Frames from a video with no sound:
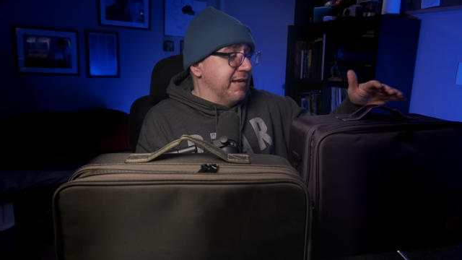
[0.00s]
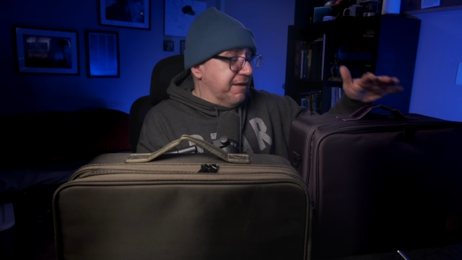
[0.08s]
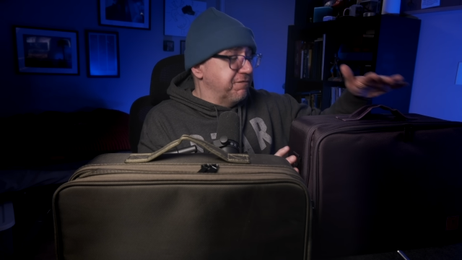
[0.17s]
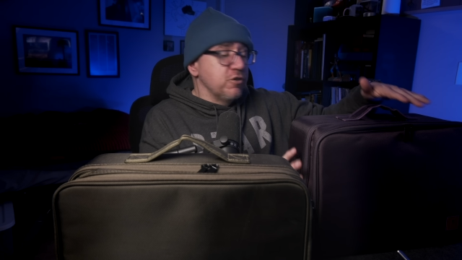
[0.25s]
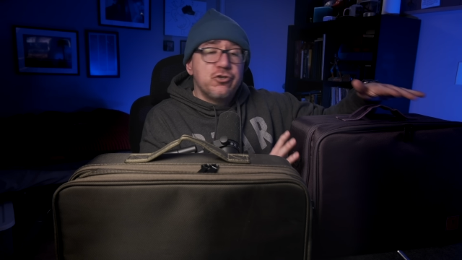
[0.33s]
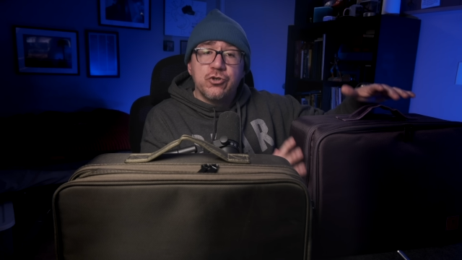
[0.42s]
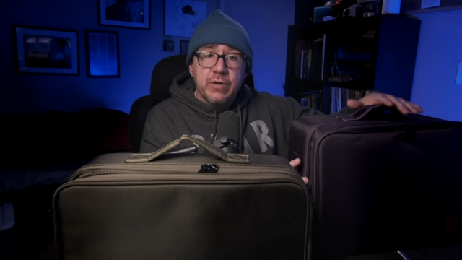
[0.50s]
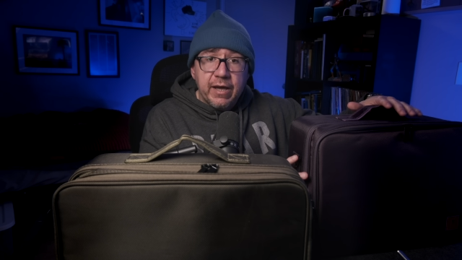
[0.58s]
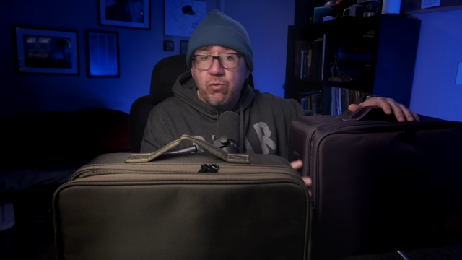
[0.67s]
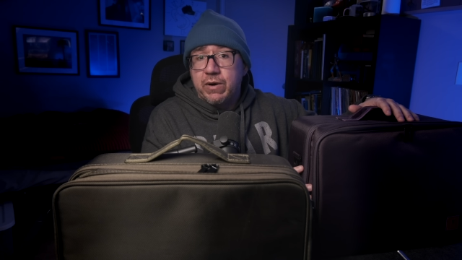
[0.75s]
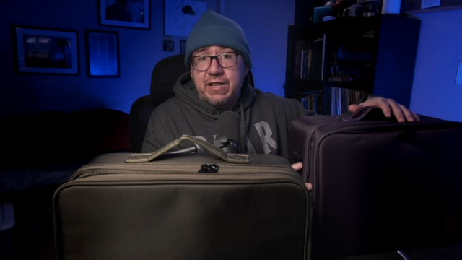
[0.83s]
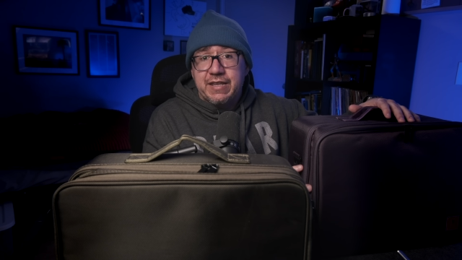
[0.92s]
if you do get
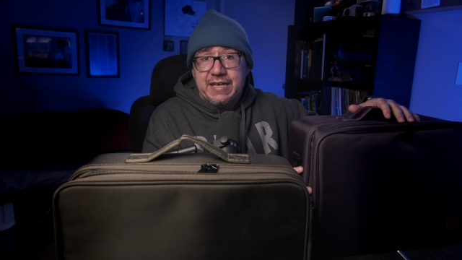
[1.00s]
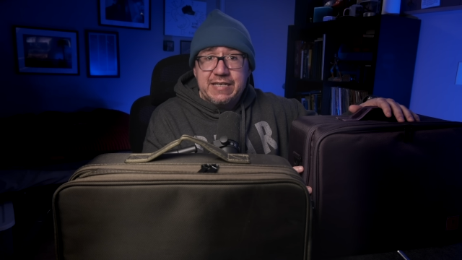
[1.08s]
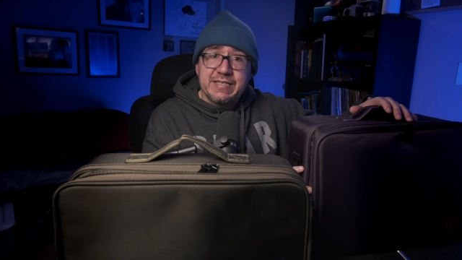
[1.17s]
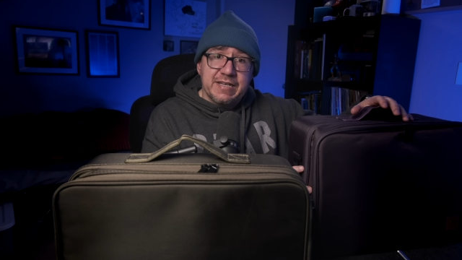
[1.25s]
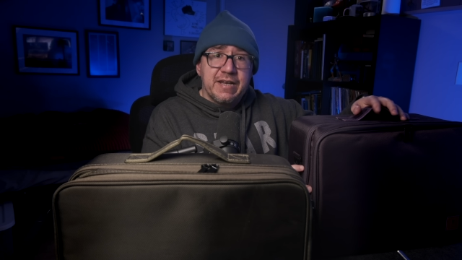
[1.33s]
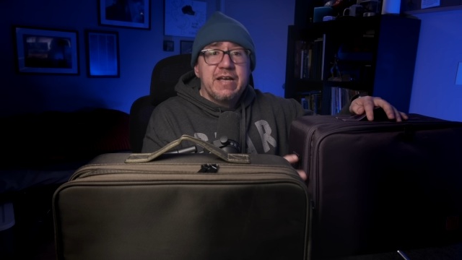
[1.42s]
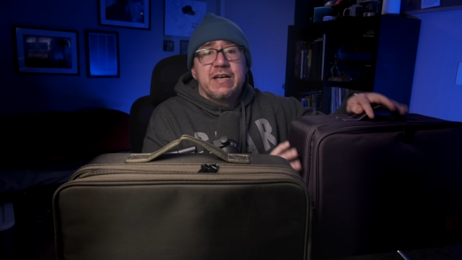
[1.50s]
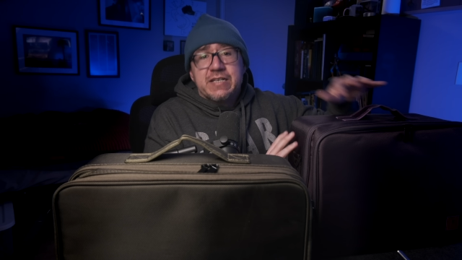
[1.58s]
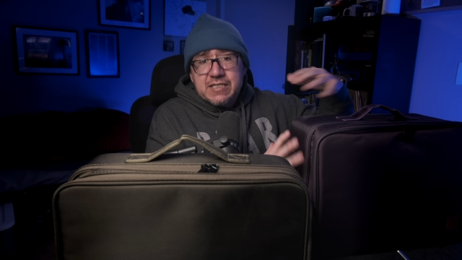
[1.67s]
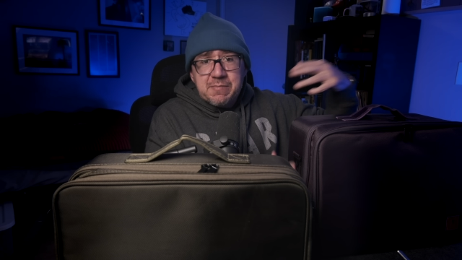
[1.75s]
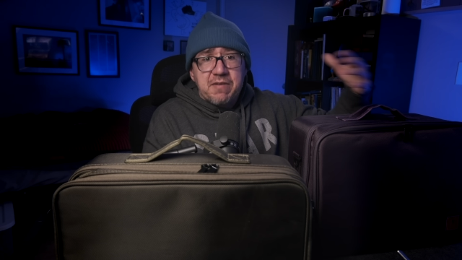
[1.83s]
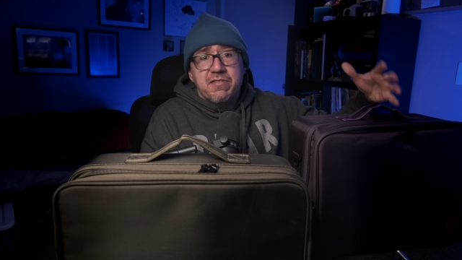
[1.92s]
one of these, and
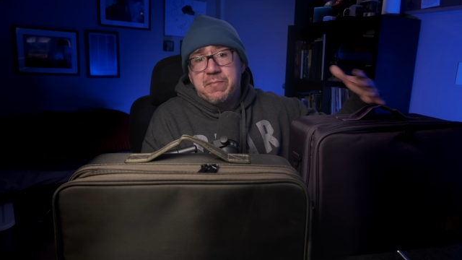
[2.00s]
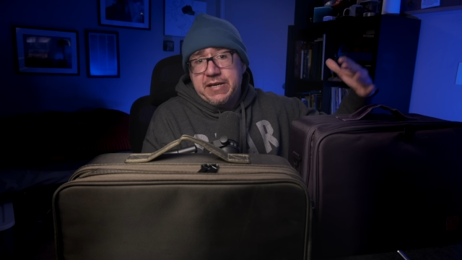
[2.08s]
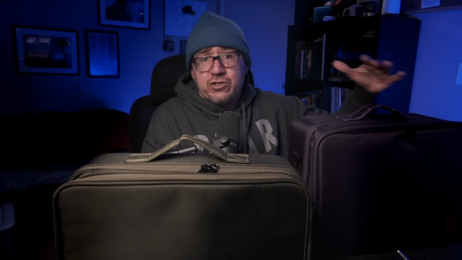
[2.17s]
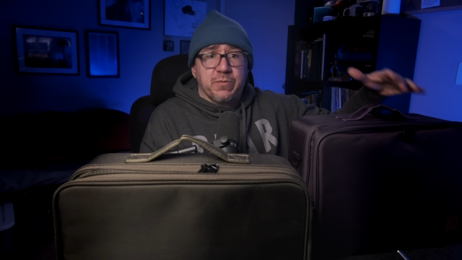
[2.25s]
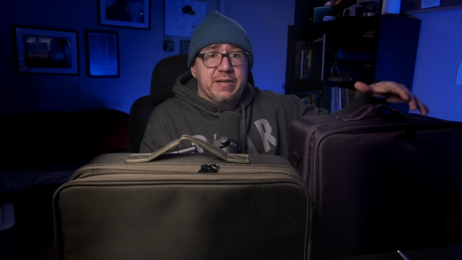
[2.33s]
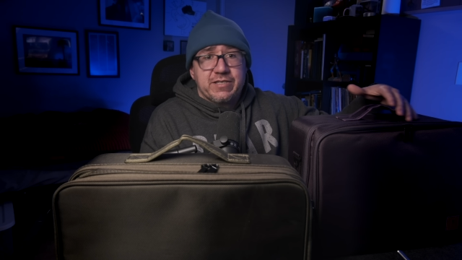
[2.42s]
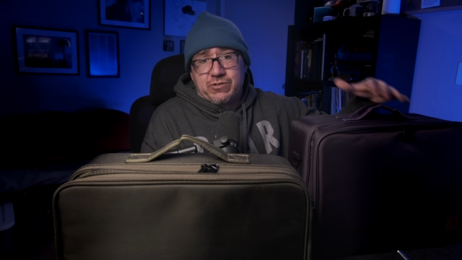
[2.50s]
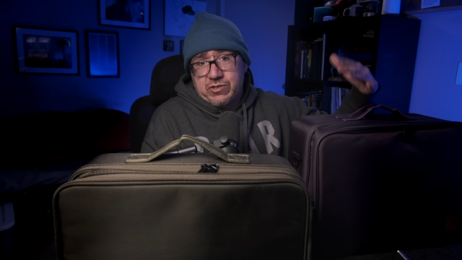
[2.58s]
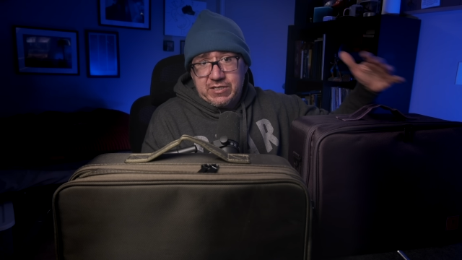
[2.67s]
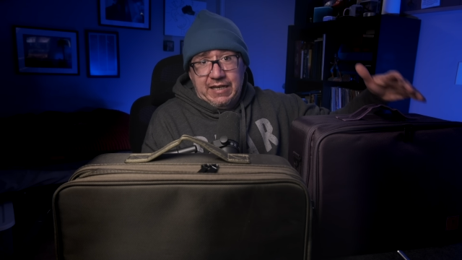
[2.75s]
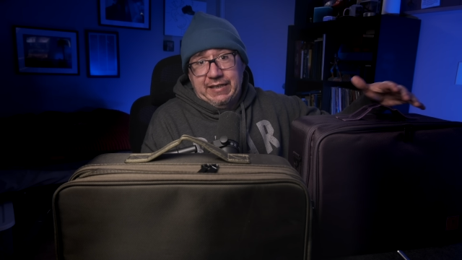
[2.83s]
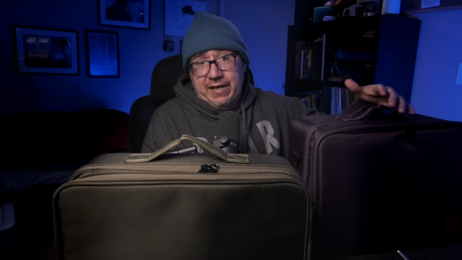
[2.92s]
some of the measurements are
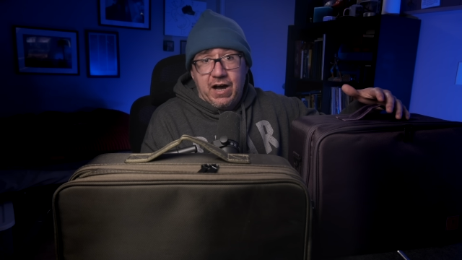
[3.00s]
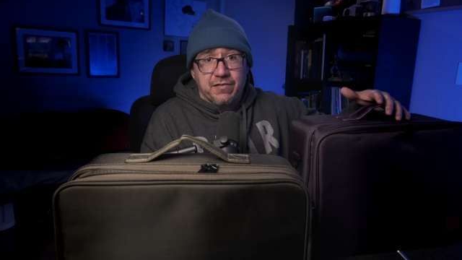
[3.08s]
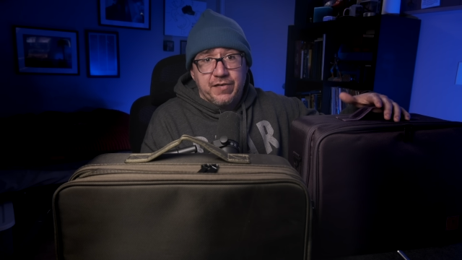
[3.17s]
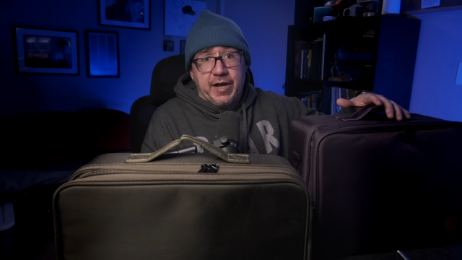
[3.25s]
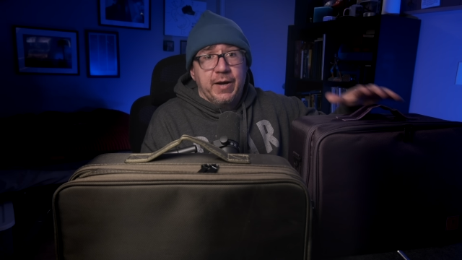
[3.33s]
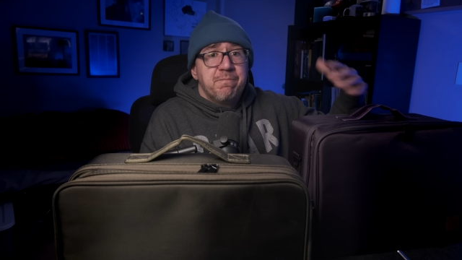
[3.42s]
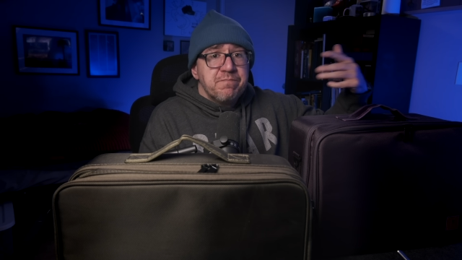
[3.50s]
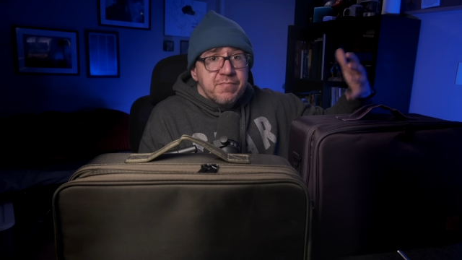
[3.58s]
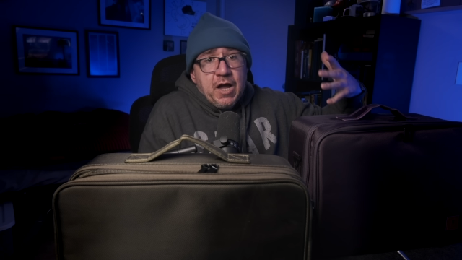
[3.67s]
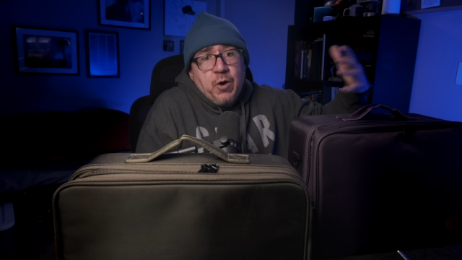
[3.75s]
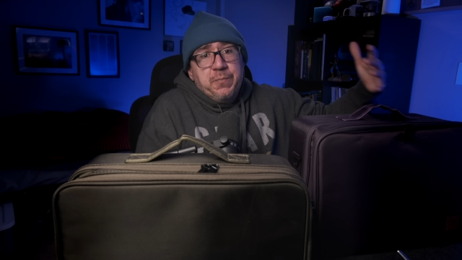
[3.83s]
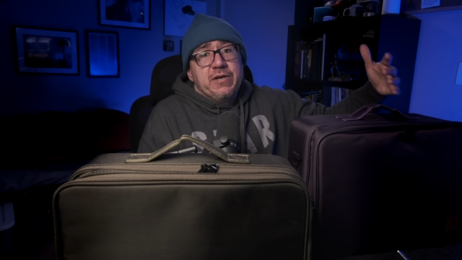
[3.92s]
slightly off, I
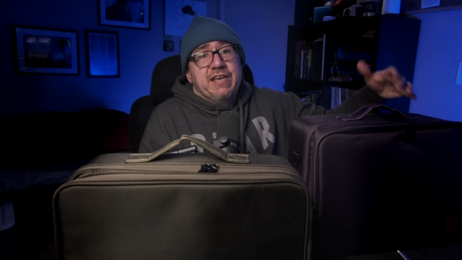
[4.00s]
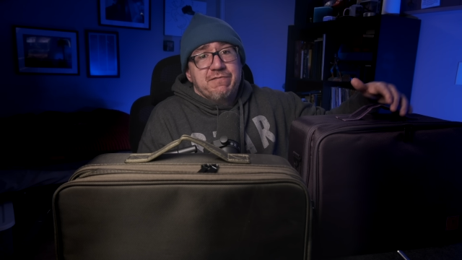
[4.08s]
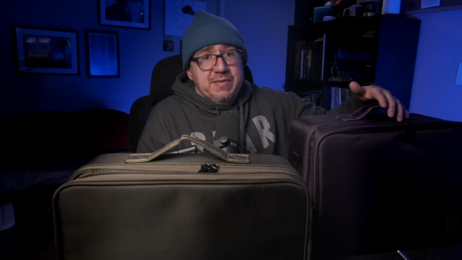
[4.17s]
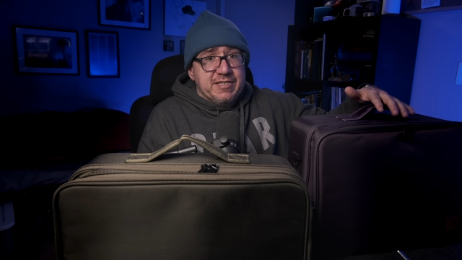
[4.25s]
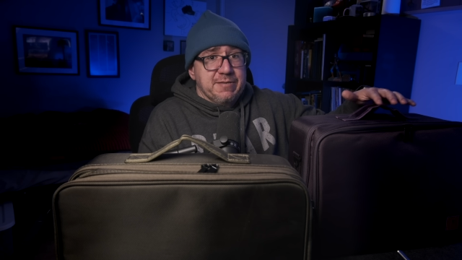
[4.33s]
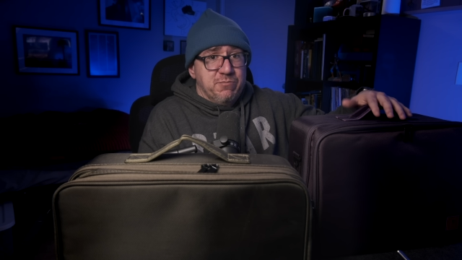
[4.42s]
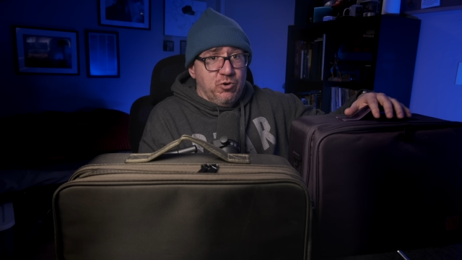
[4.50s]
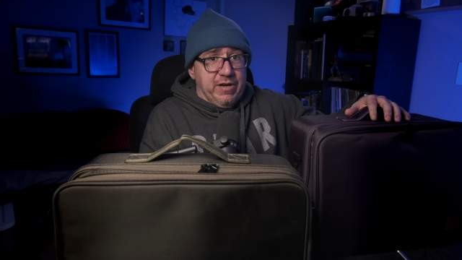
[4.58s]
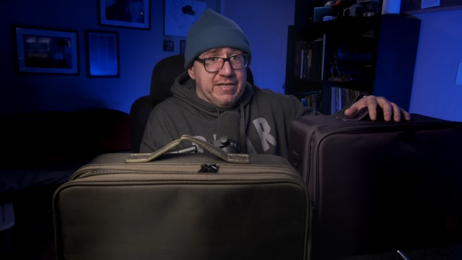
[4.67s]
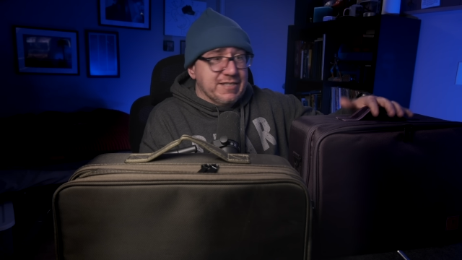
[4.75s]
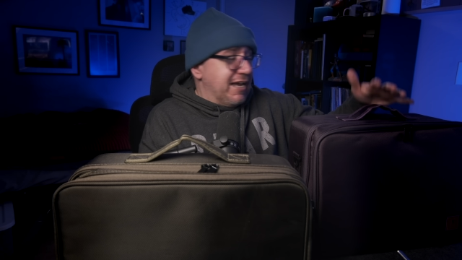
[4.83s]
hope you give me some grace.